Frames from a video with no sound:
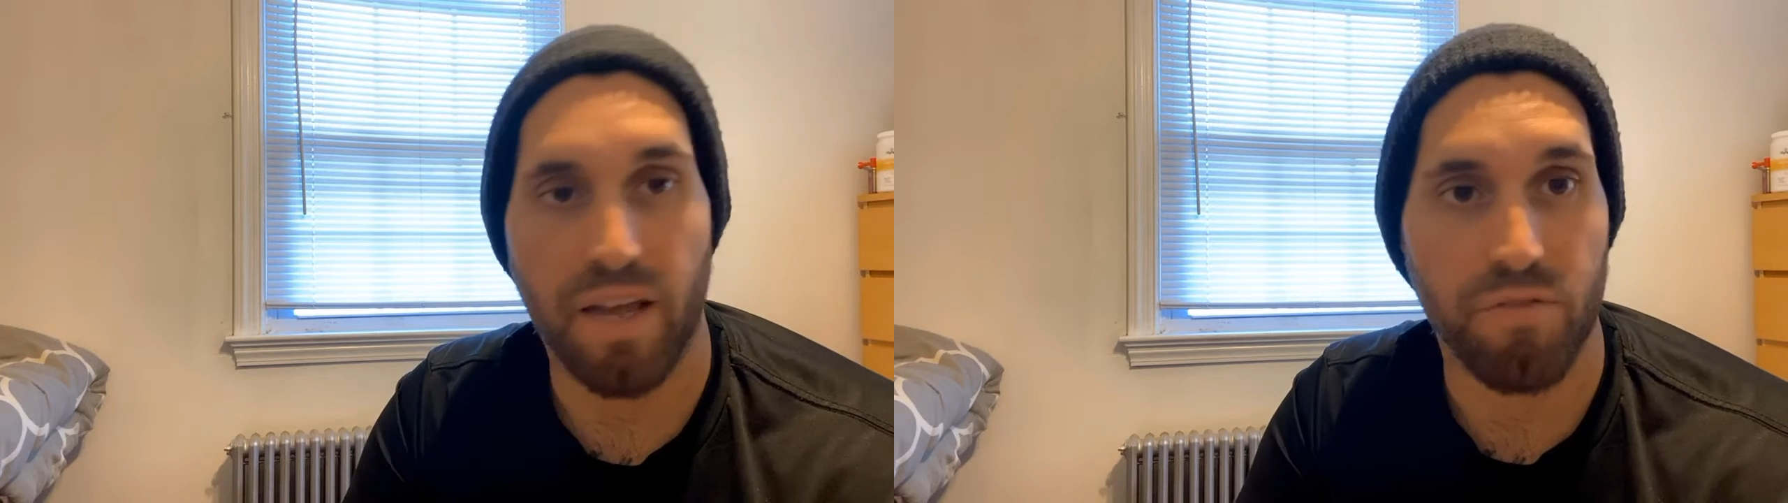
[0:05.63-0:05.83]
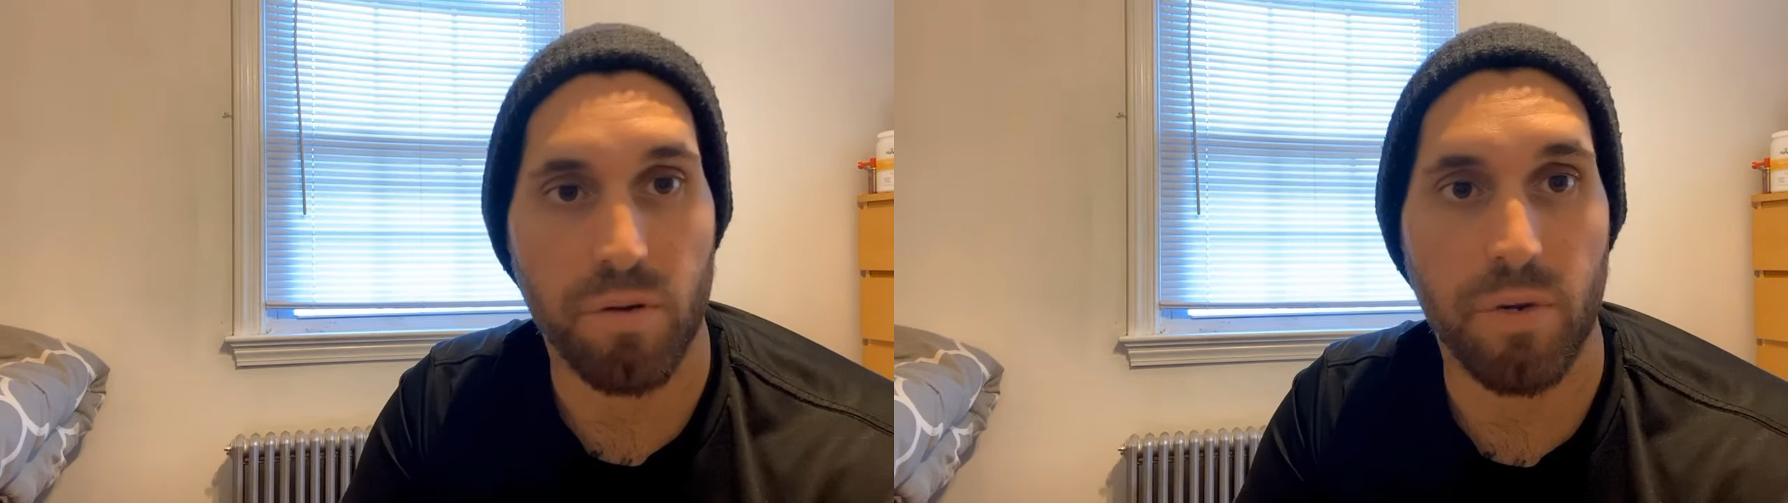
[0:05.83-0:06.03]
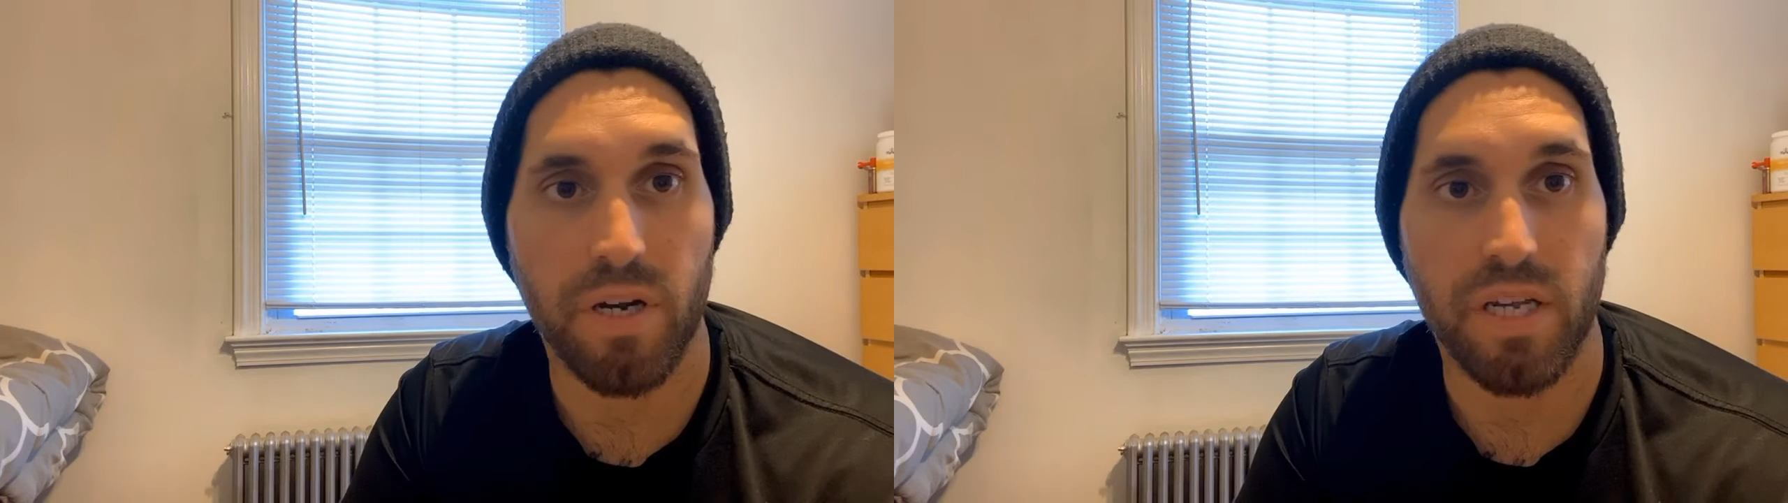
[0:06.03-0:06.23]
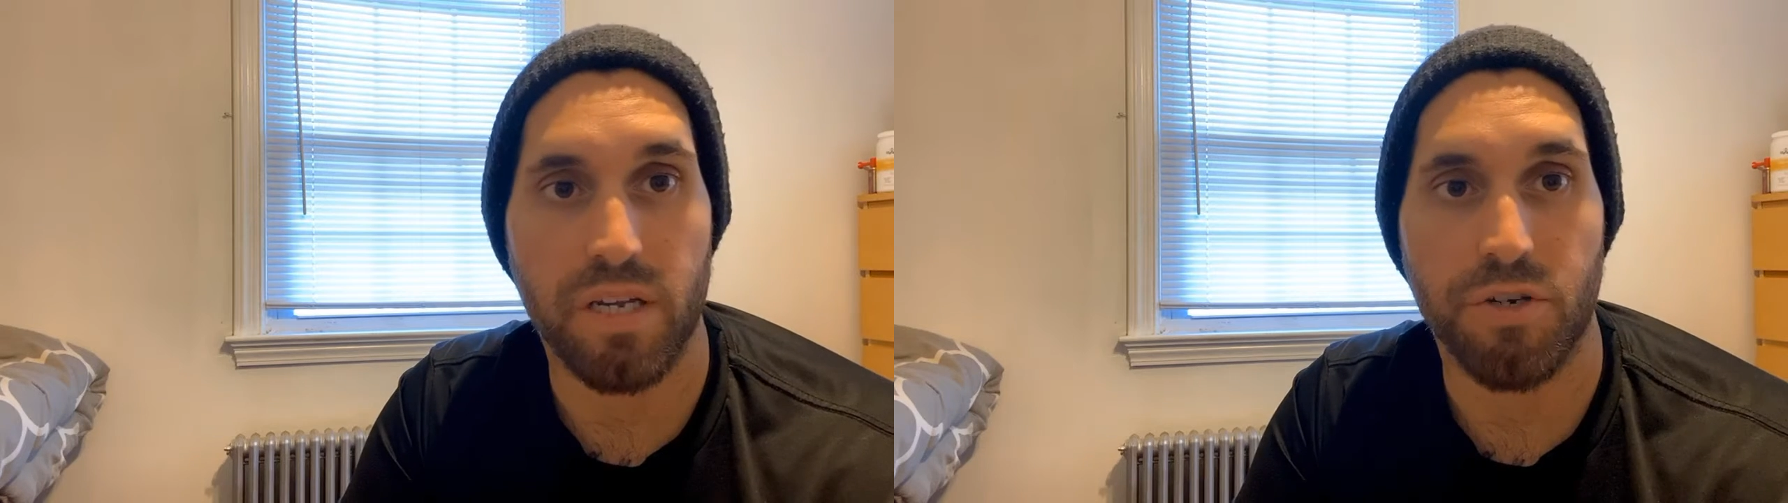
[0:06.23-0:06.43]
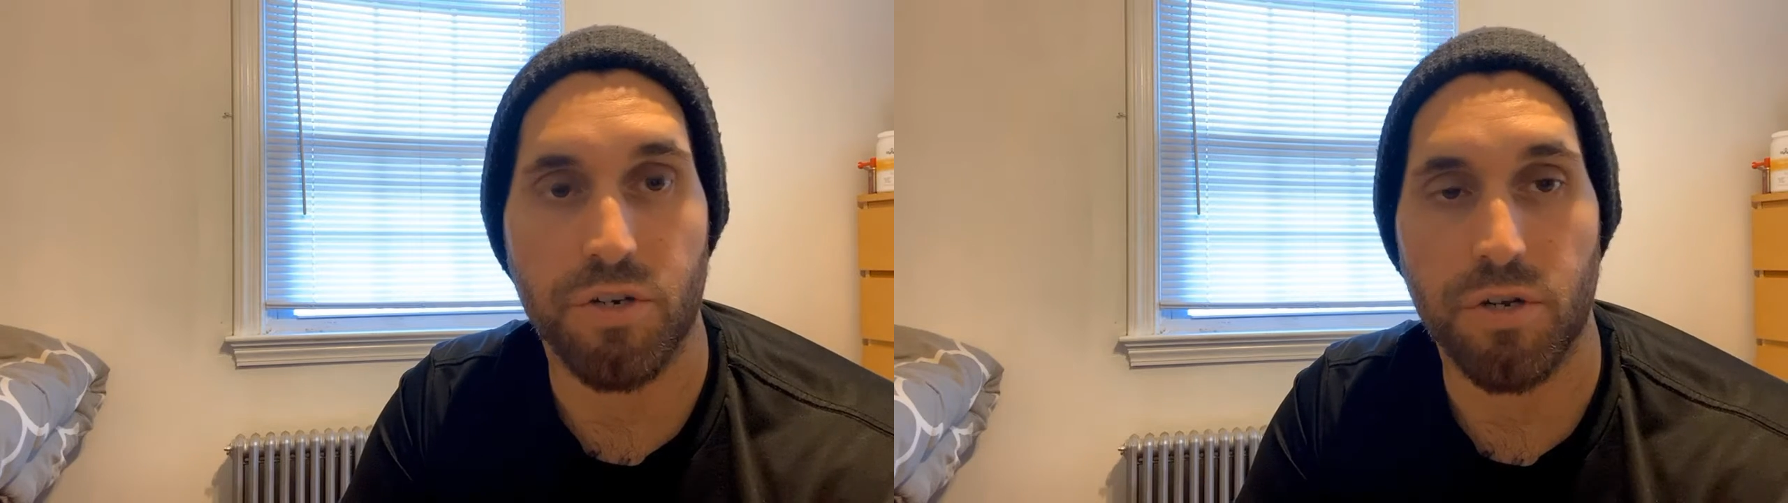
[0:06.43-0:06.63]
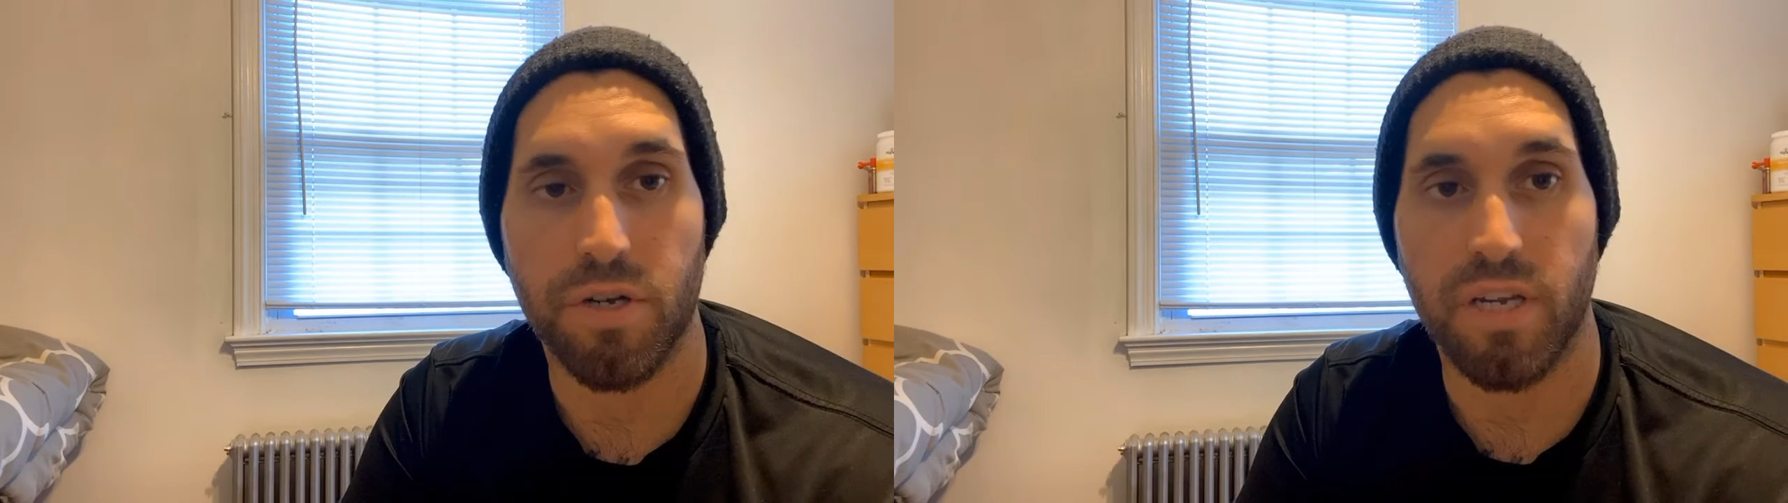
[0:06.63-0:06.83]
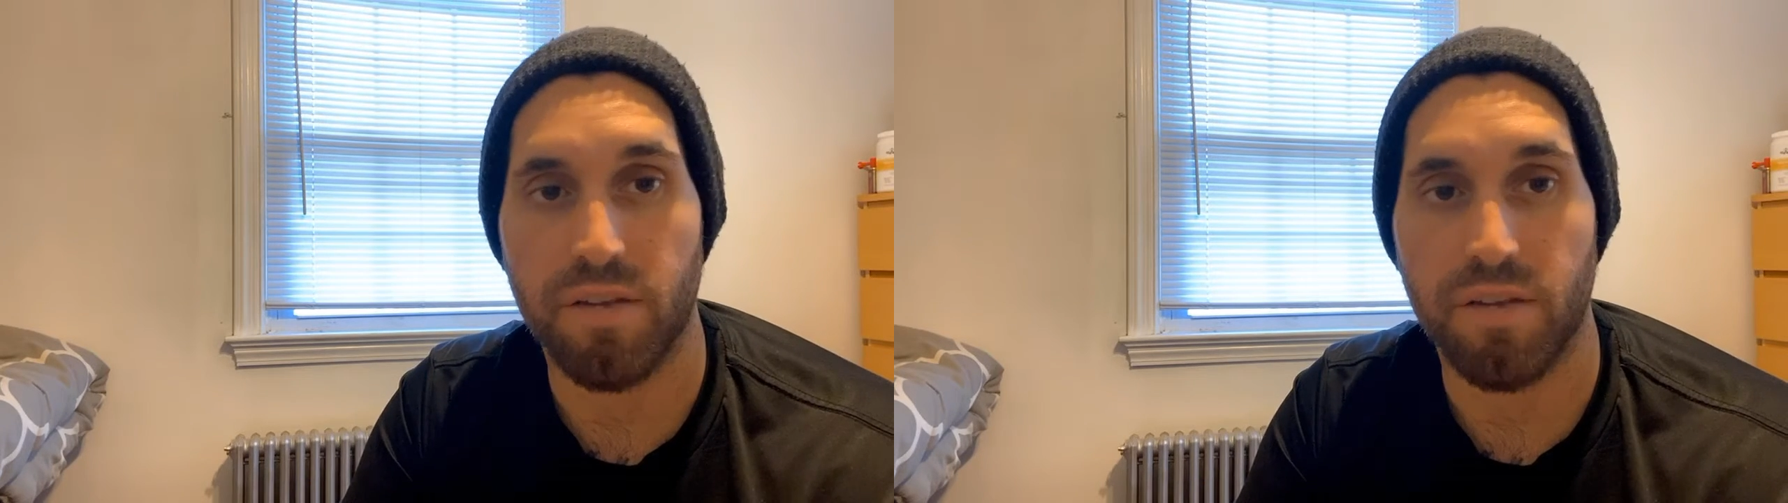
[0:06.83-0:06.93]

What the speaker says: everybody should